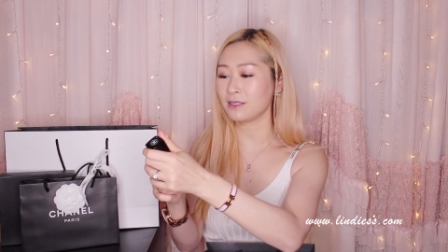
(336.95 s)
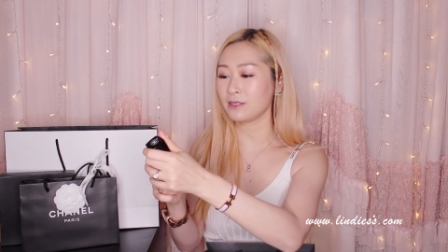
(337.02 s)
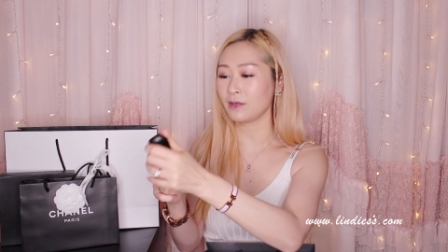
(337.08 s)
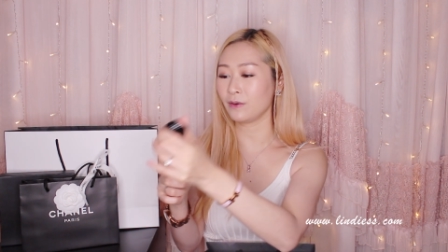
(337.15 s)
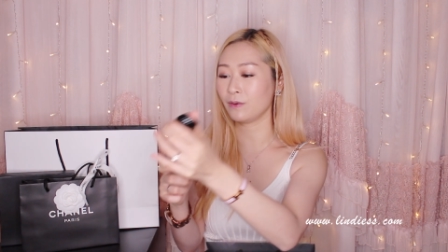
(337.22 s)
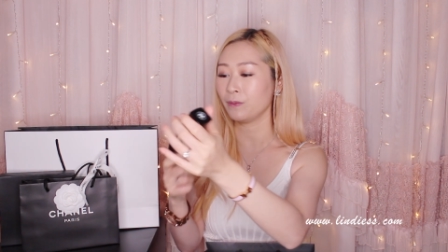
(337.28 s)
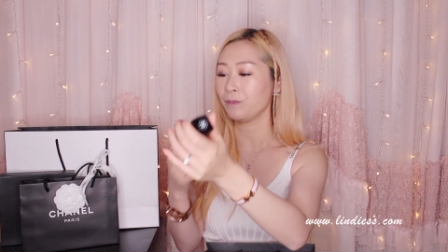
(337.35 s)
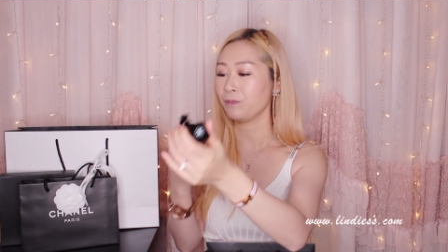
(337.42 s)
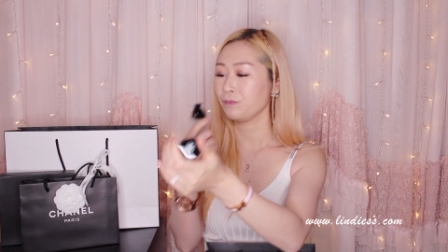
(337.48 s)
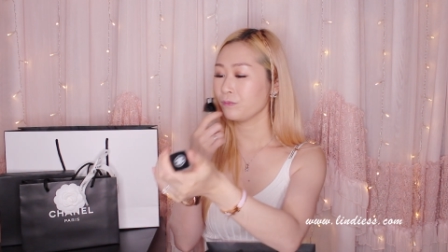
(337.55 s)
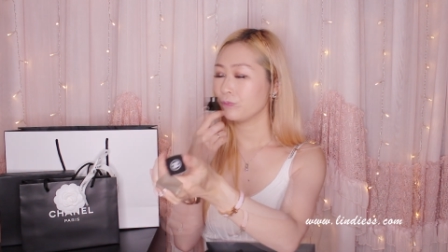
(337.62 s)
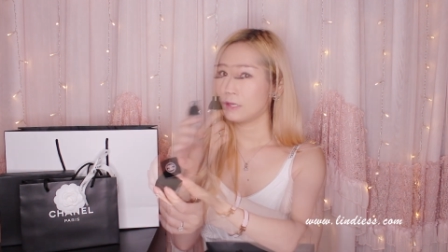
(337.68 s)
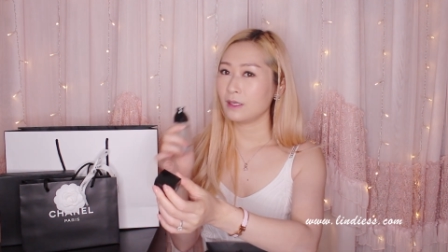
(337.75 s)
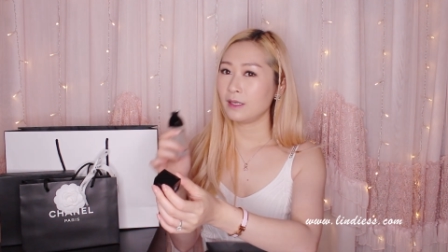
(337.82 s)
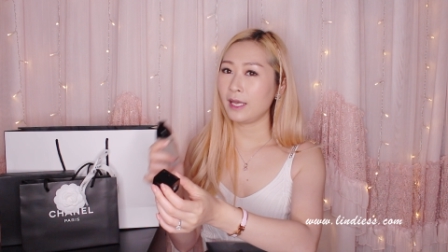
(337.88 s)
So
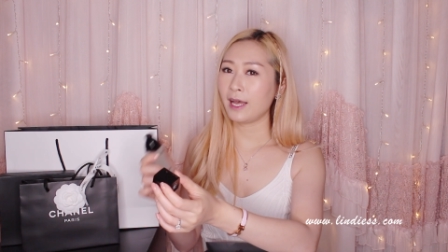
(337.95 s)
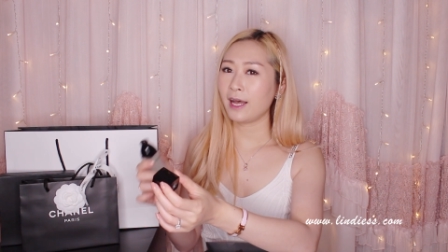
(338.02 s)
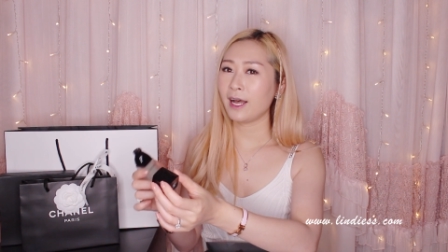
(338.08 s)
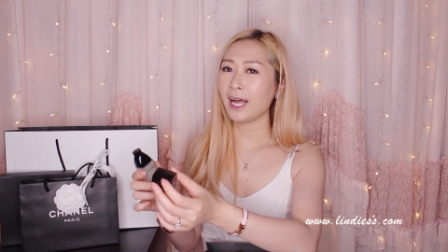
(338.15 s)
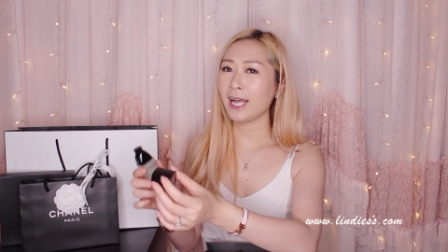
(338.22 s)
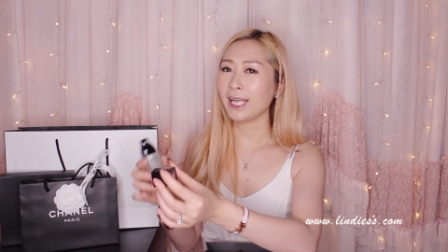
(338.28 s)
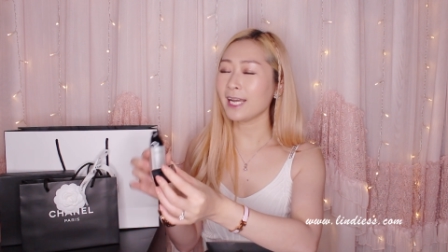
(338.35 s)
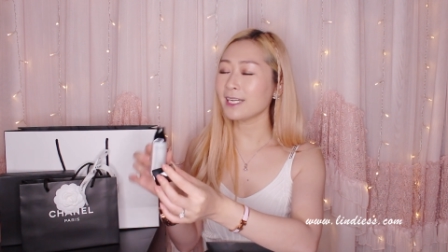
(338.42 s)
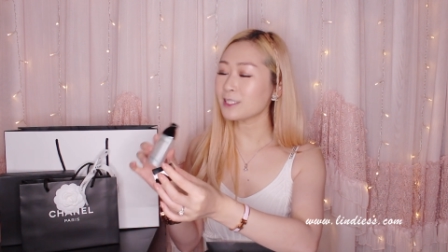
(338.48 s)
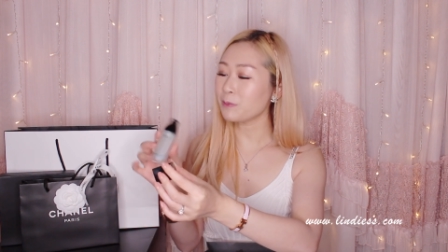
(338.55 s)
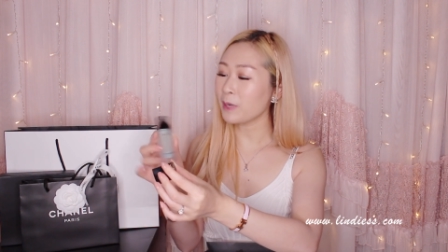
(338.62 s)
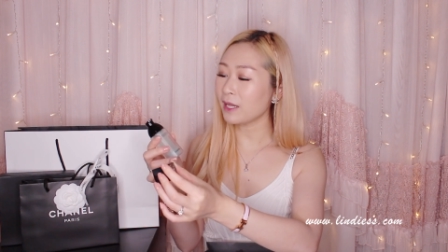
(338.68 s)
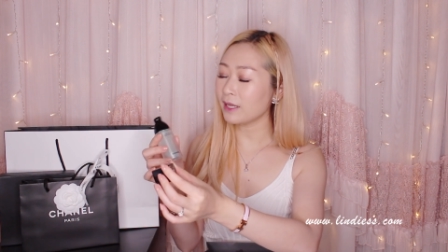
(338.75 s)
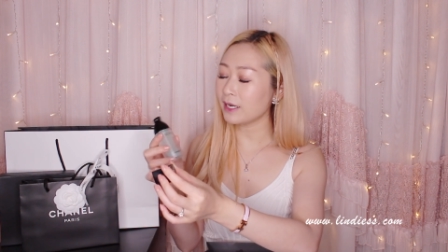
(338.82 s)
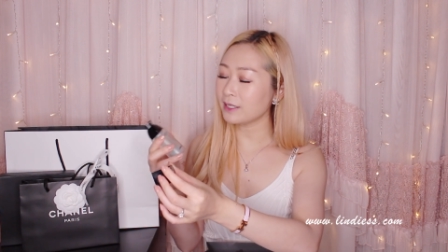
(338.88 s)
yeah, I can't
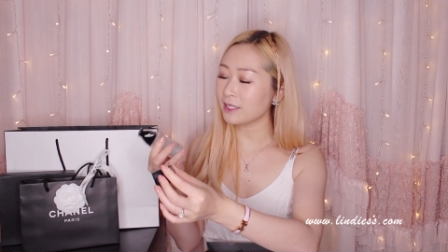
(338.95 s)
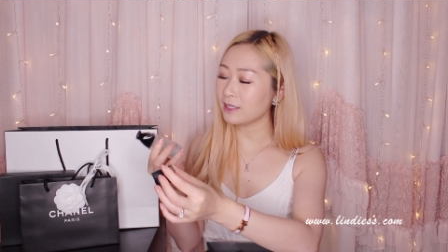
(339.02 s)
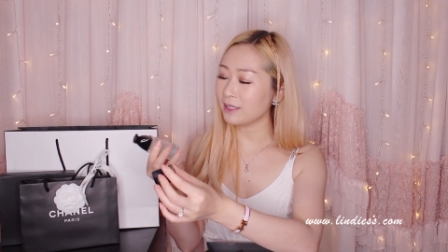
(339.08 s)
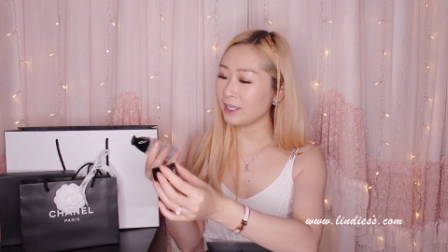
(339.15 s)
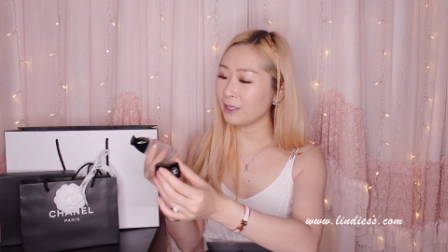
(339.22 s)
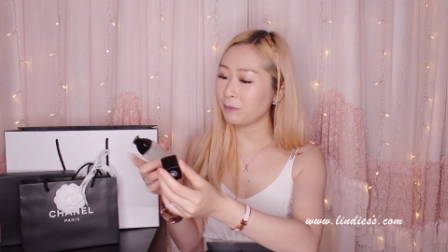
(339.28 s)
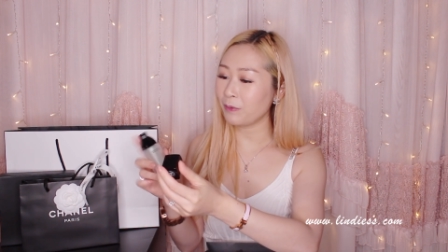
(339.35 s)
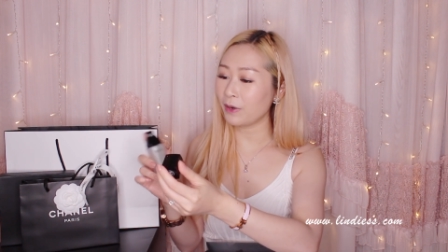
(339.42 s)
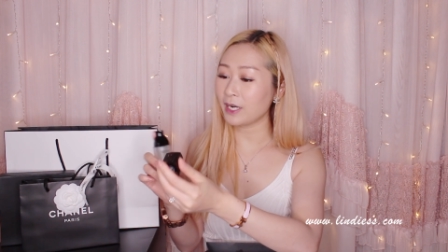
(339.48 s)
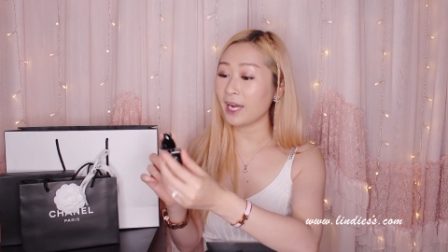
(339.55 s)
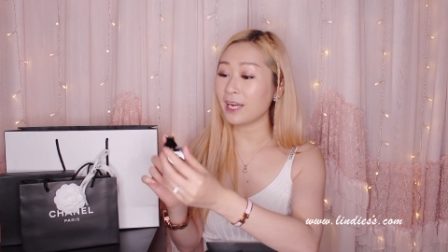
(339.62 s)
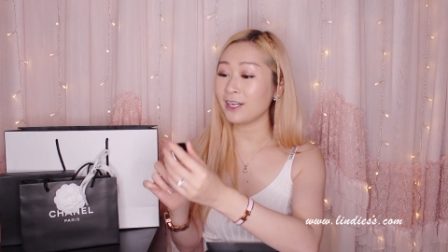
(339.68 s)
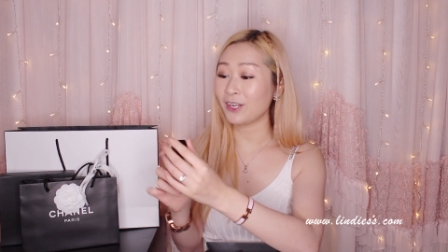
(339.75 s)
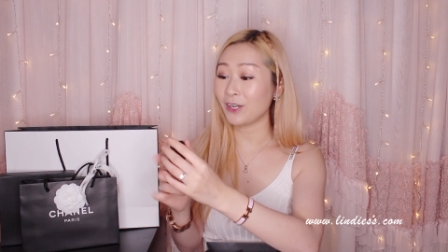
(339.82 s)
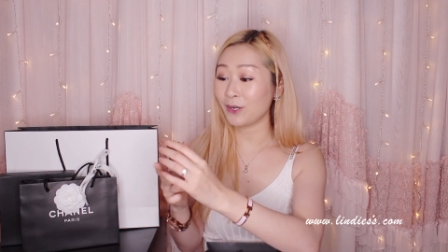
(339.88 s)
smell anything, but
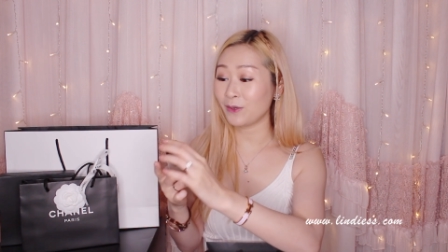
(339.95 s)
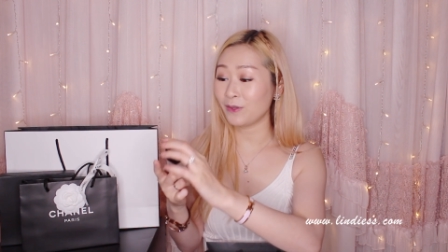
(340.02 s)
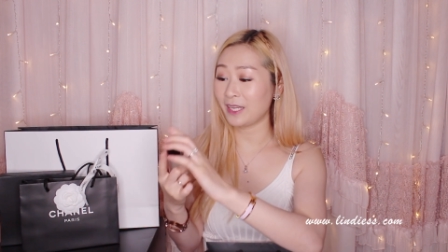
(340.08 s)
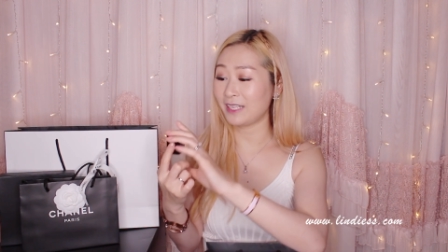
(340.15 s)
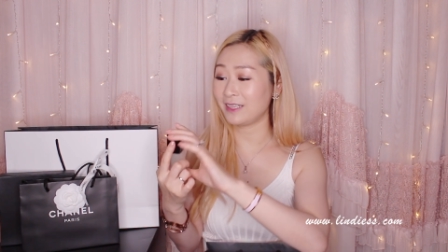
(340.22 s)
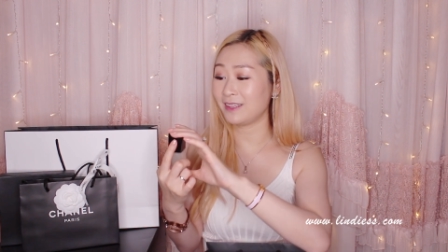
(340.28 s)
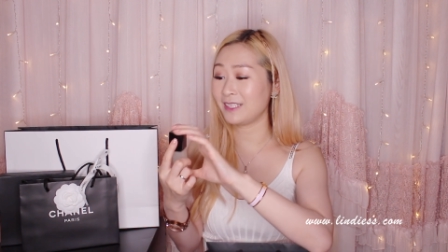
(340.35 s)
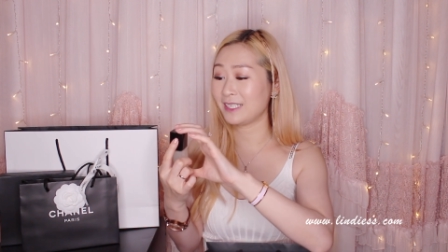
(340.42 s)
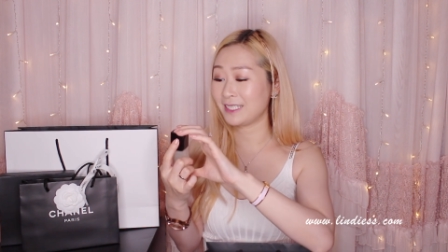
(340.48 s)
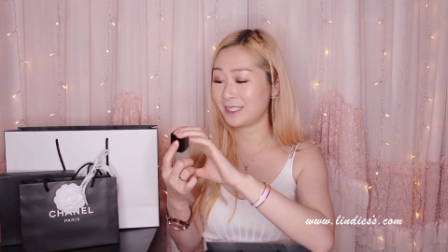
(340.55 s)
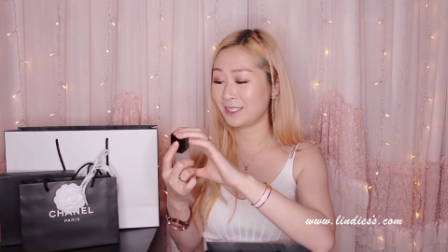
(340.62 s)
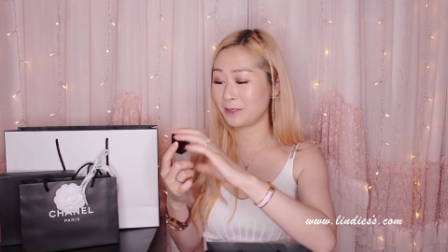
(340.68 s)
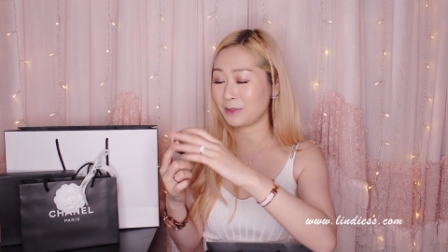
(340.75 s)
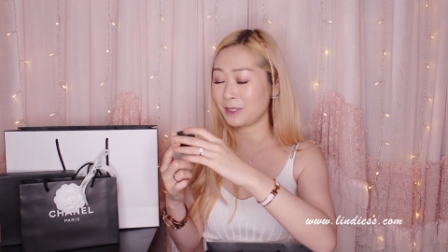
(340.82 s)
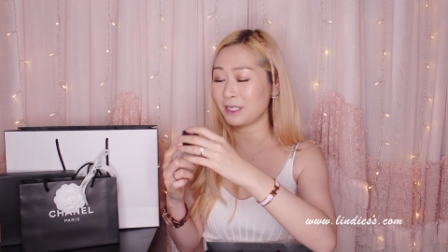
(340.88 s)
I know that this
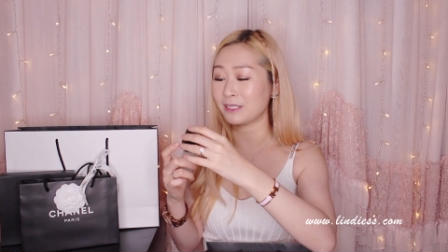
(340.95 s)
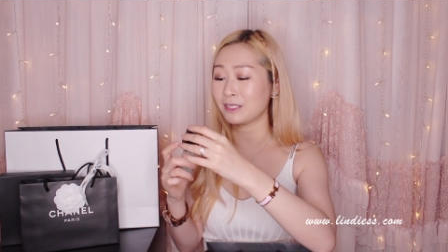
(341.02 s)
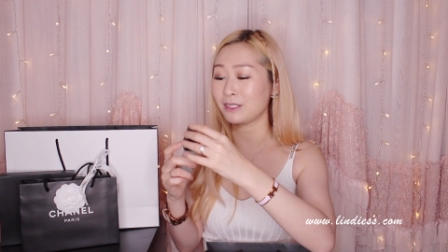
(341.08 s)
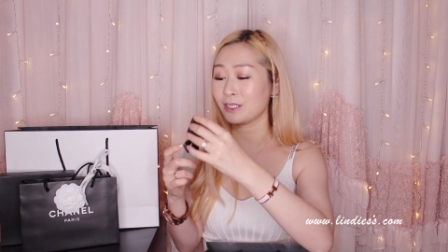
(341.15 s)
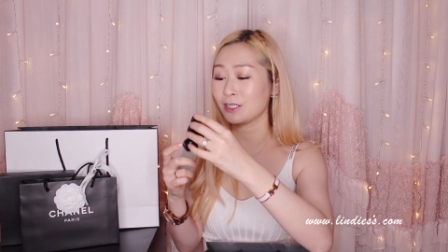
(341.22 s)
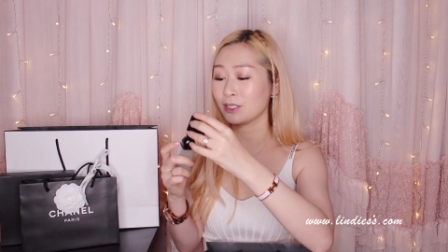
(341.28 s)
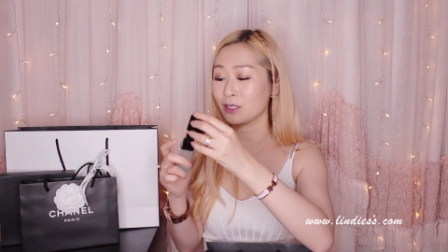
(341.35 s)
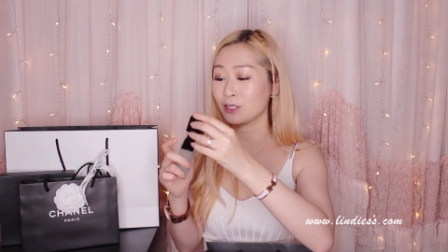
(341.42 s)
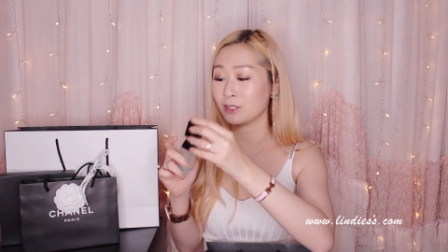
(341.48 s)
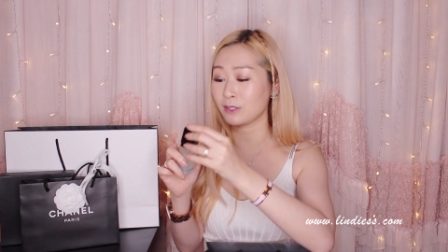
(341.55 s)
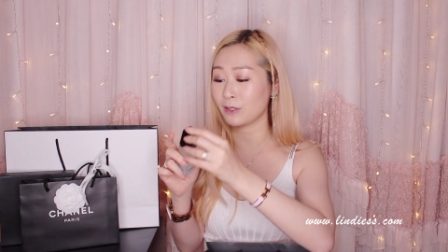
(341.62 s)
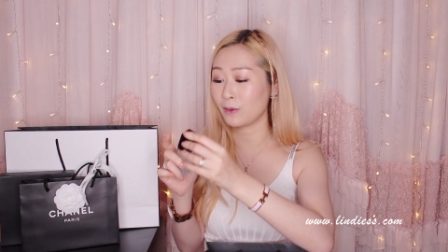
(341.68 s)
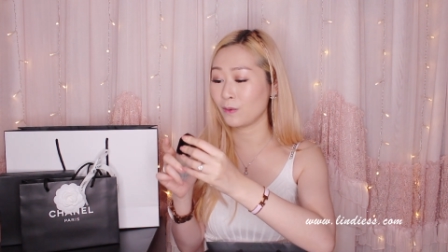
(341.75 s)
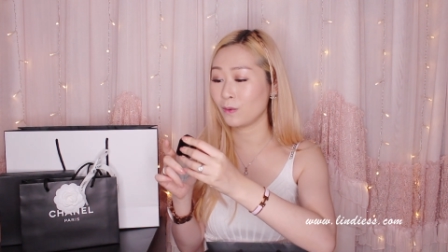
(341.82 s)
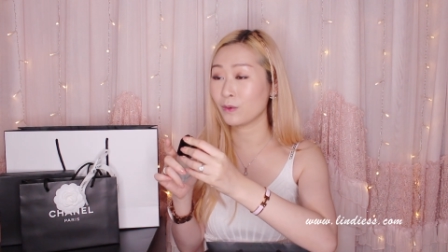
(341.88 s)
series is just
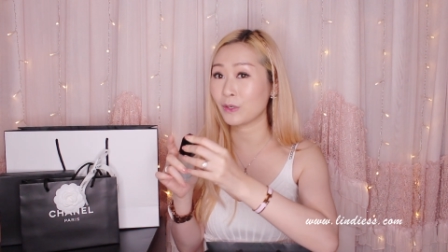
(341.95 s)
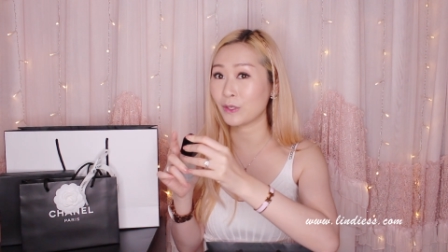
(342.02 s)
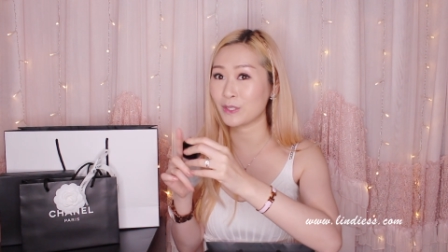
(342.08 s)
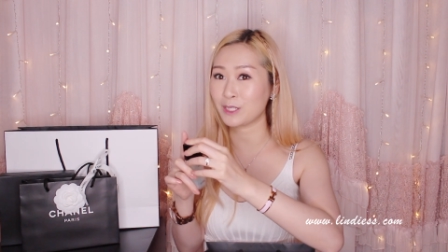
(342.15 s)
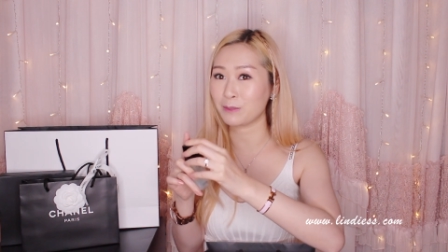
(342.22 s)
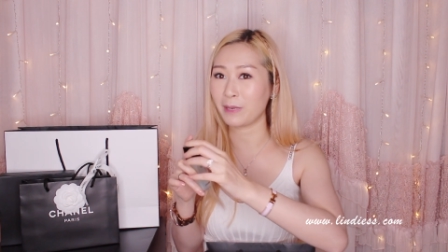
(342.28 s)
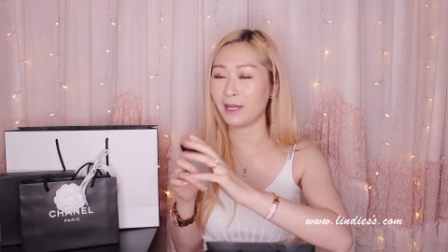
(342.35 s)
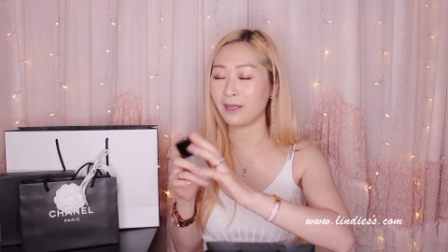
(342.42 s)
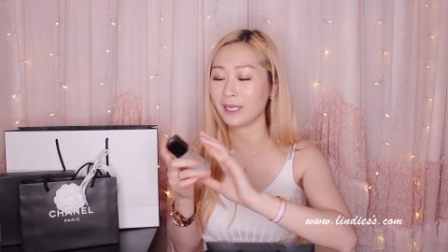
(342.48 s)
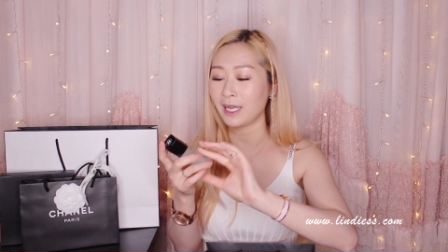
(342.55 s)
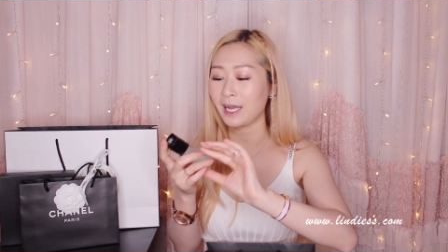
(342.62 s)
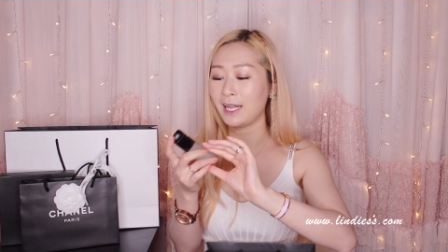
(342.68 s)
so good smelling.